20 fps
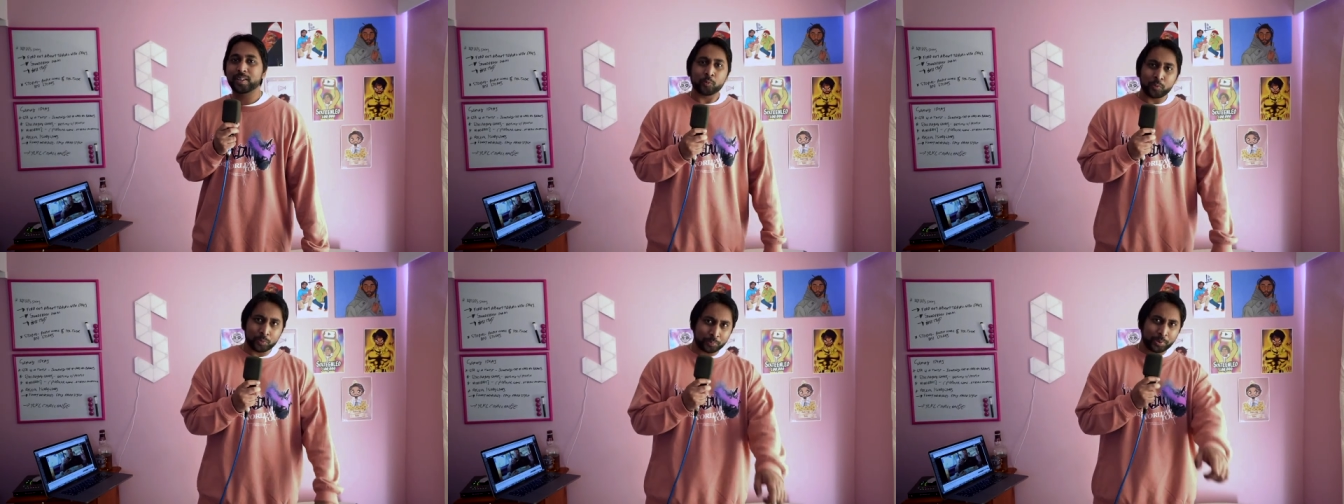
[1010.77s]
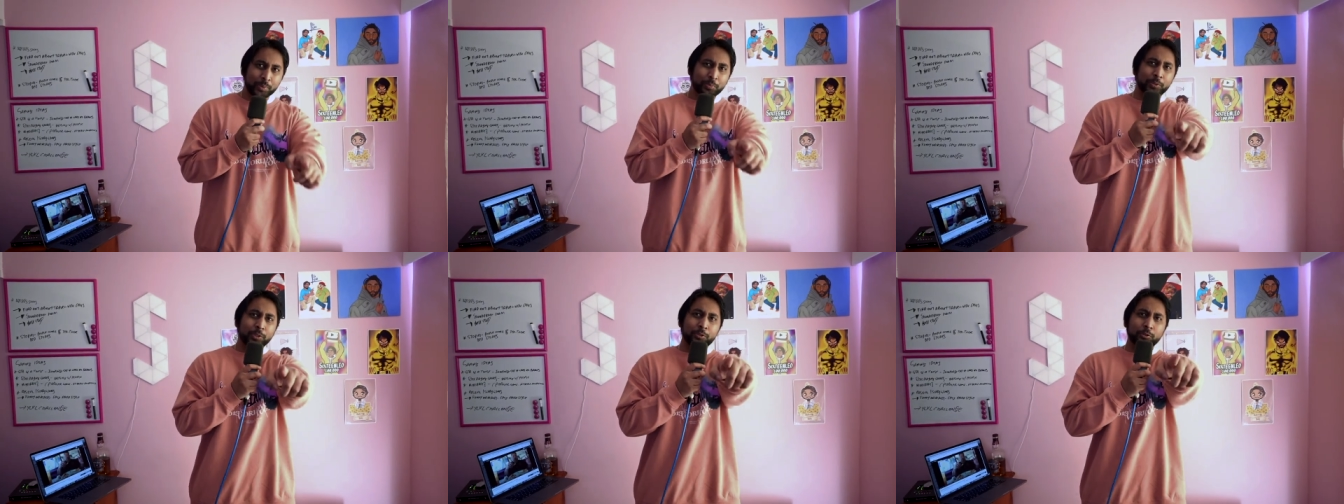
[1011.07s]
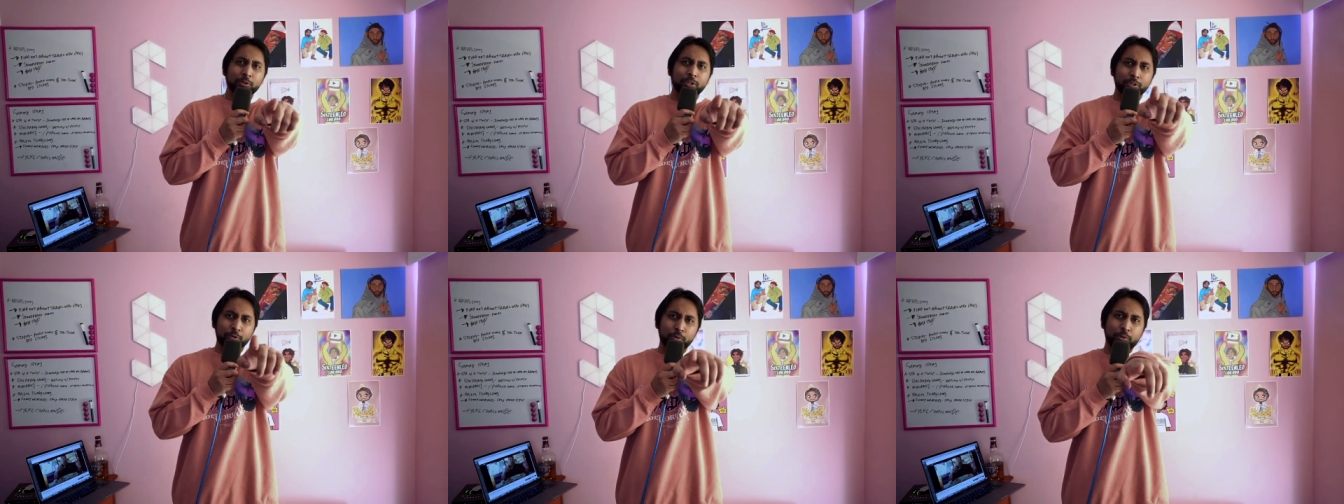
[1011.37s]
When people
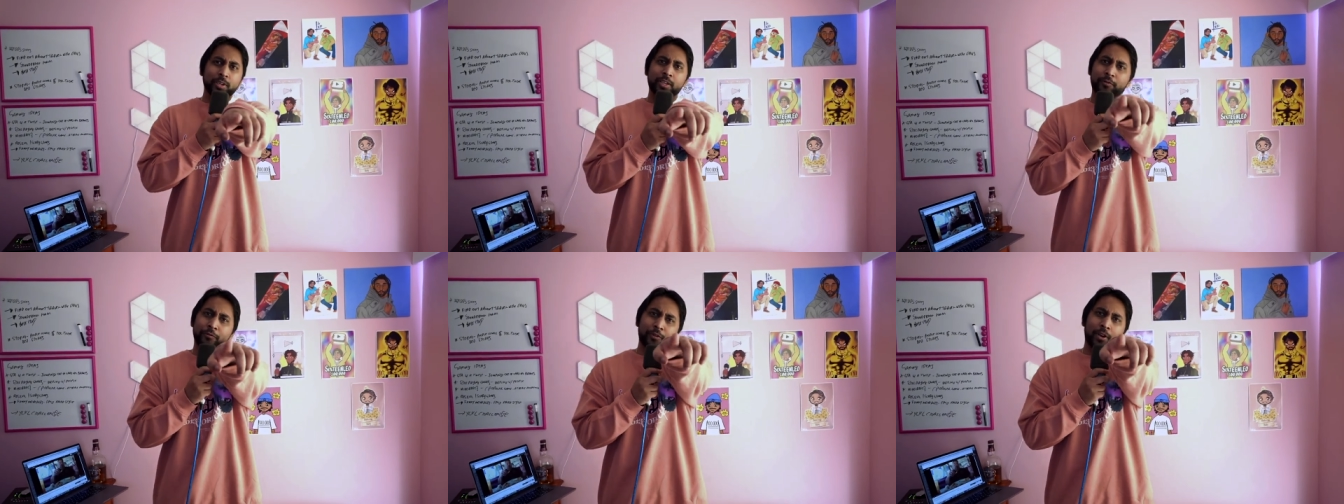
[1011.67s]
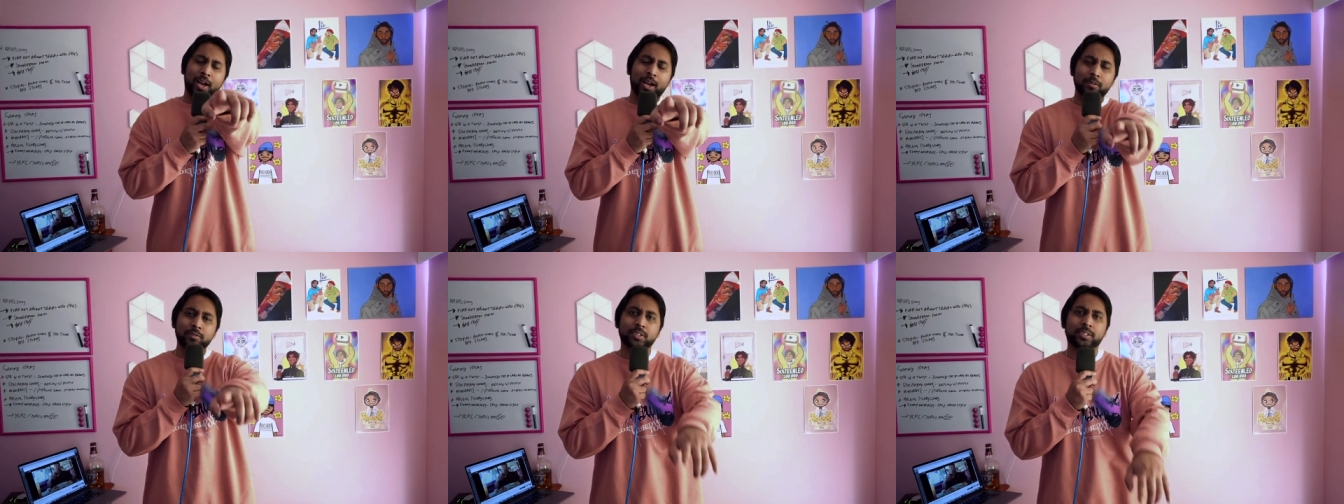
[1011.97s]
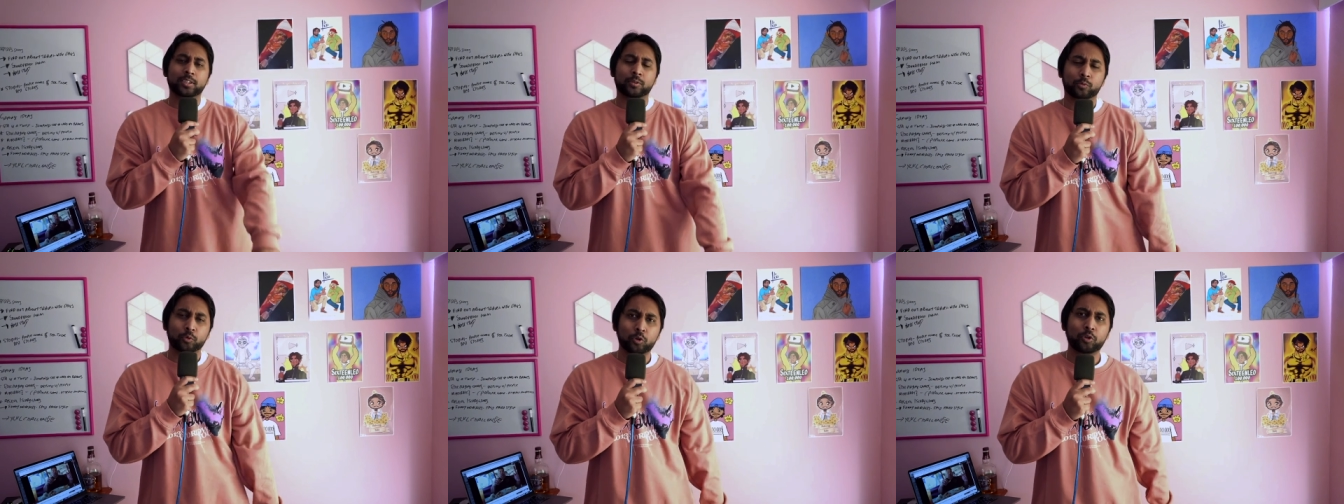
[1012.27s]
do the twenty-four hours
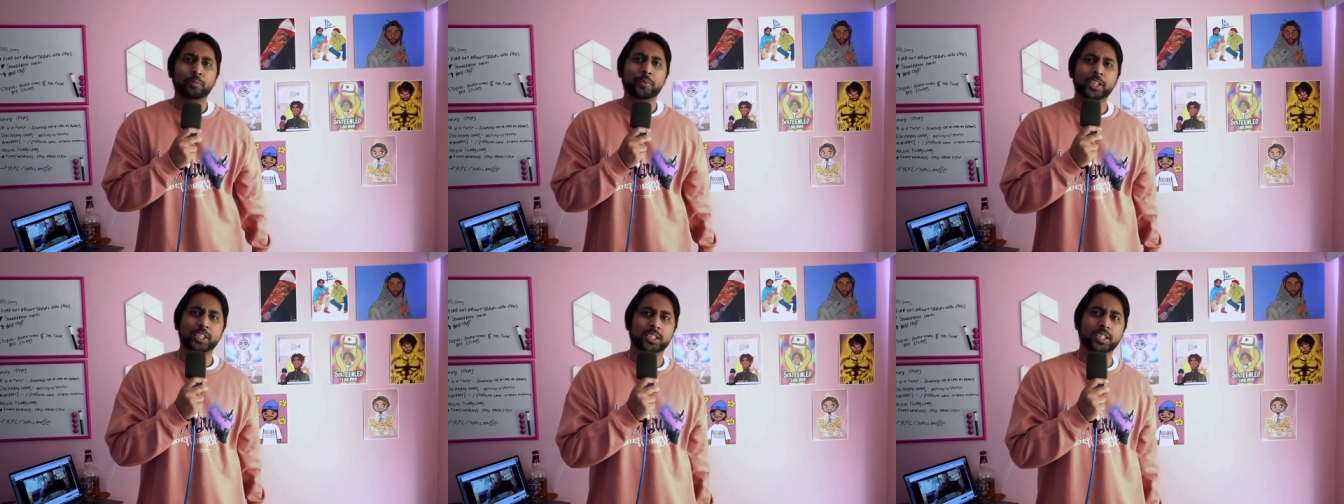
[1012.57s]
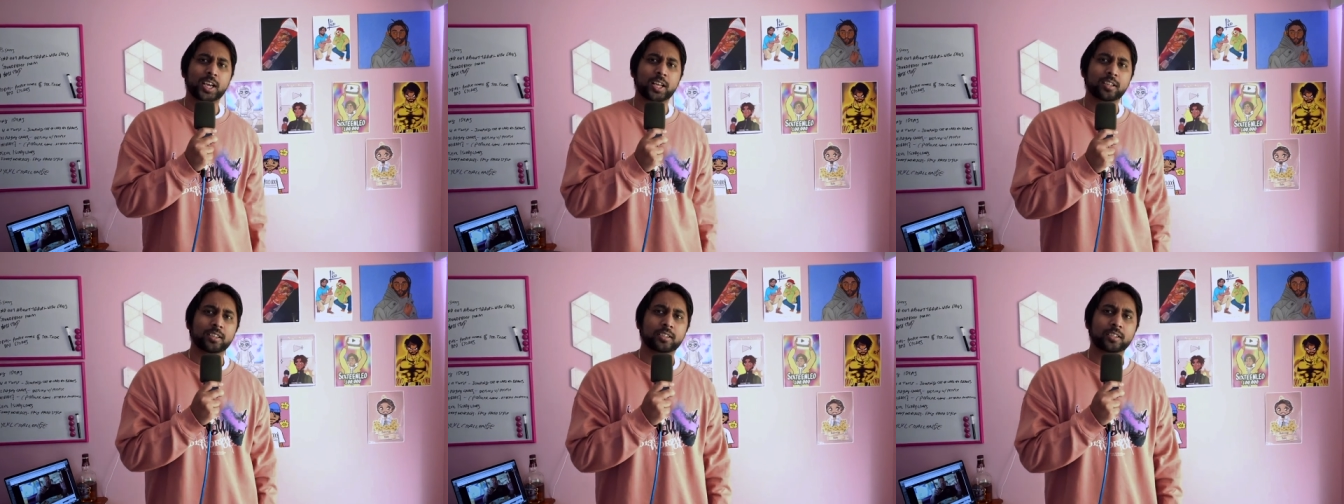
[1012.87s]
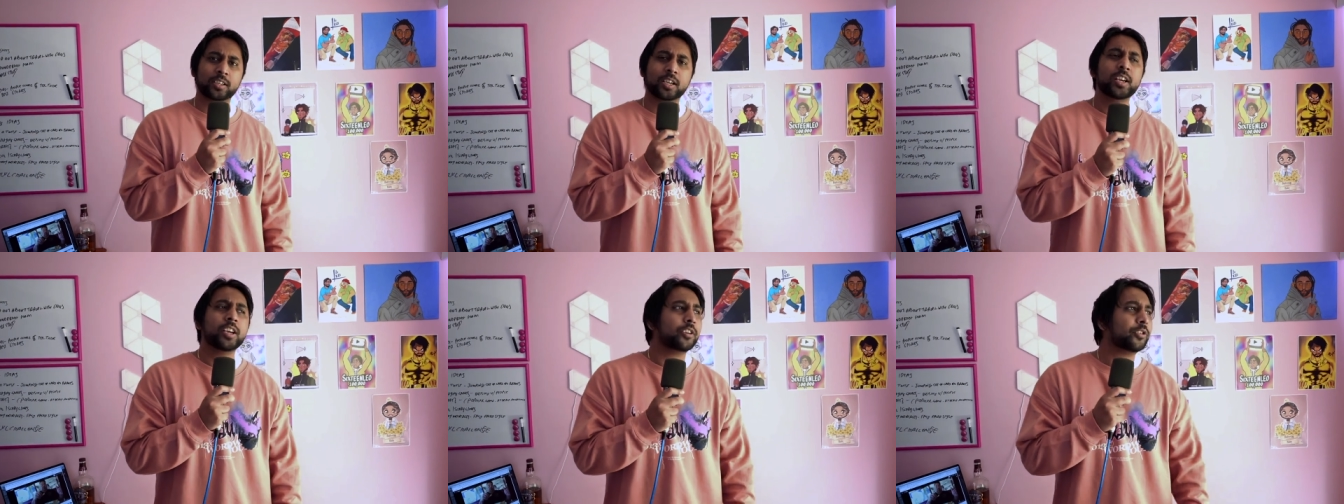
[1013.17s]
at Walmart
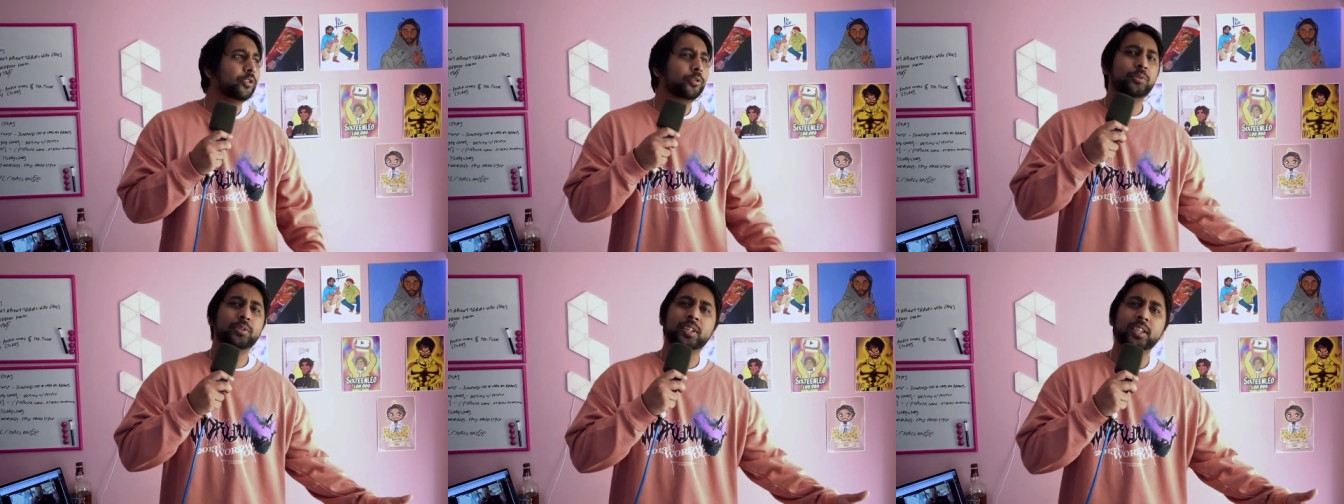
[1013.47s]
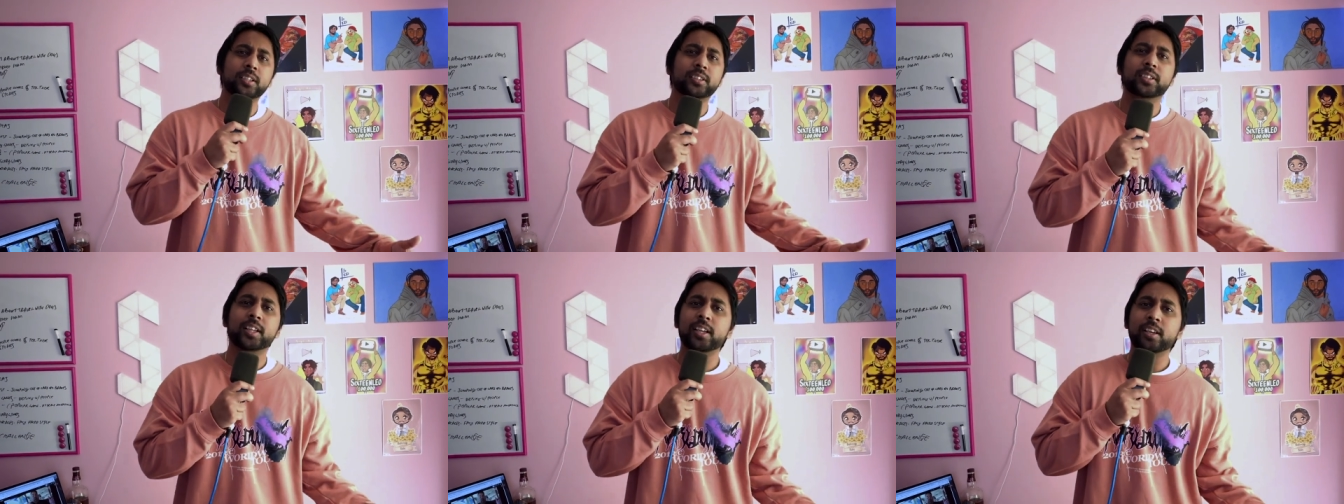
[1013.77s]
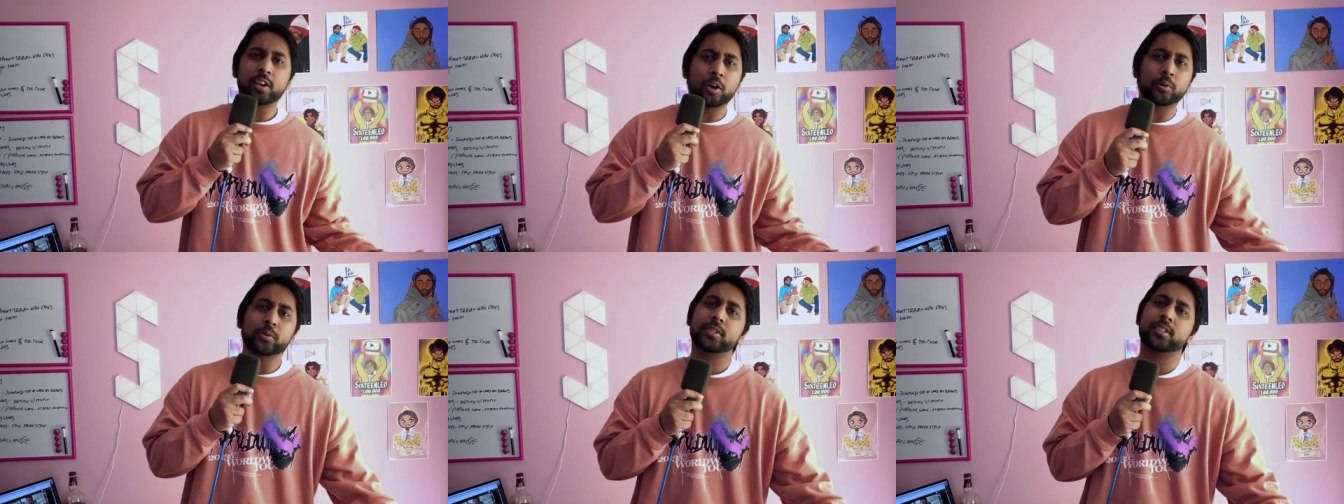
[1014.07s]
challenge, do you think they
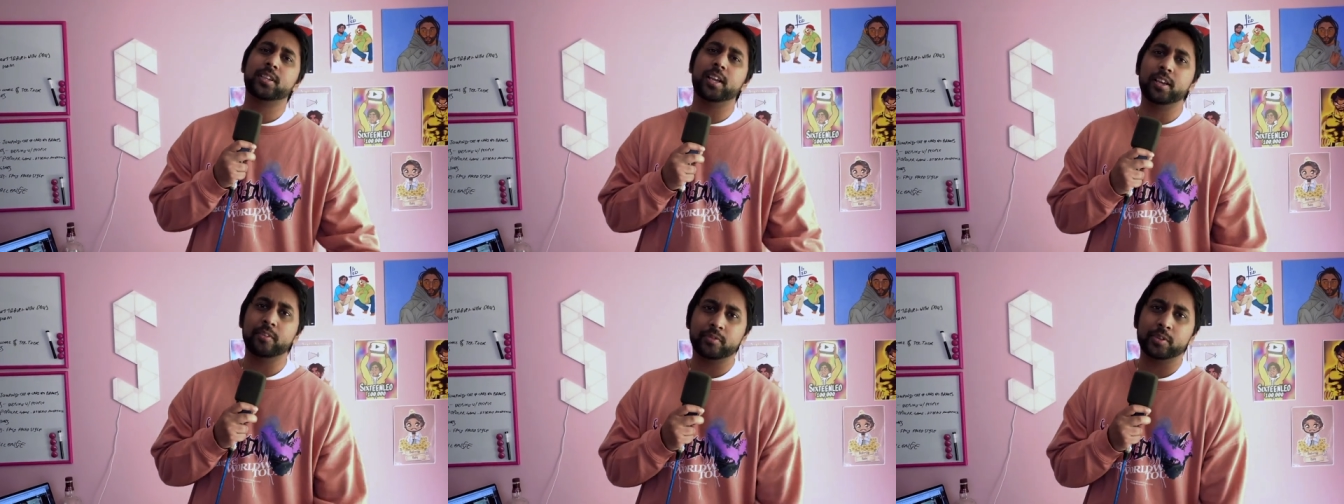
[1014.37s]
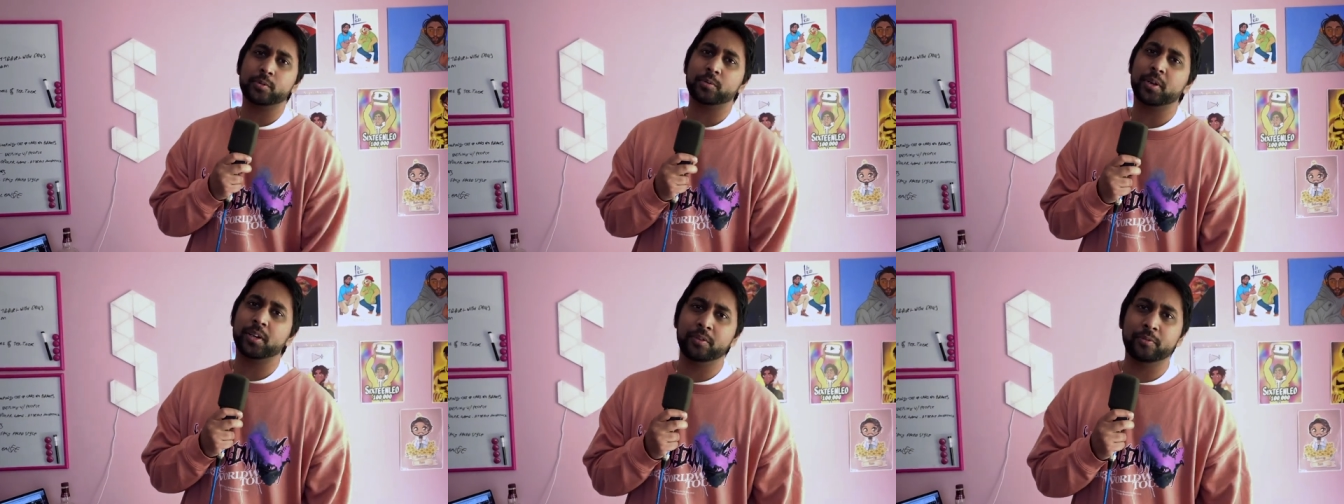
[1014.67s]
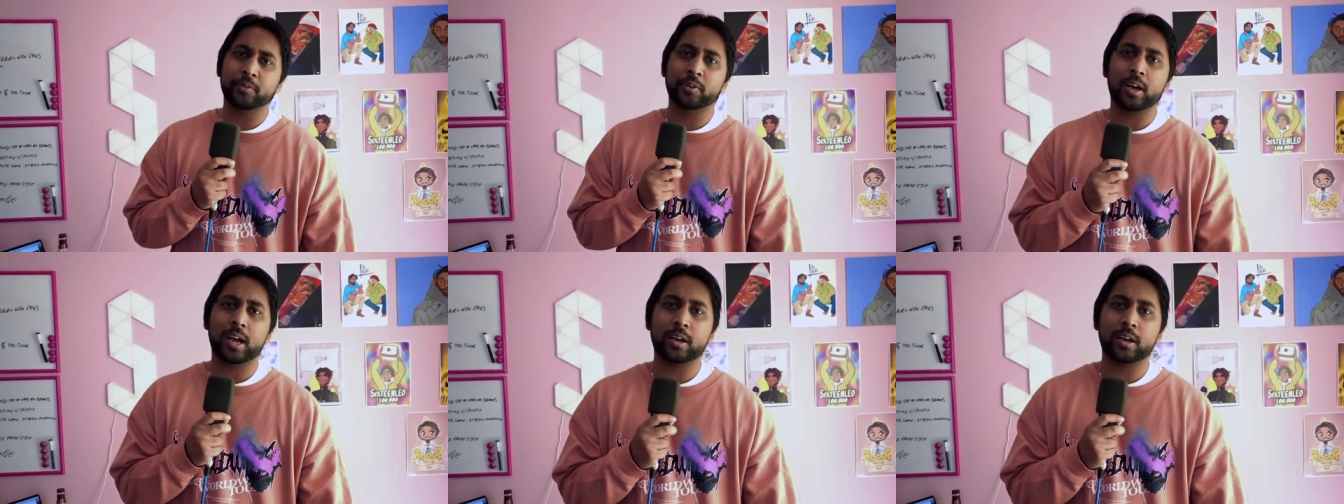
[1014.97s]
don't stay for twenty-four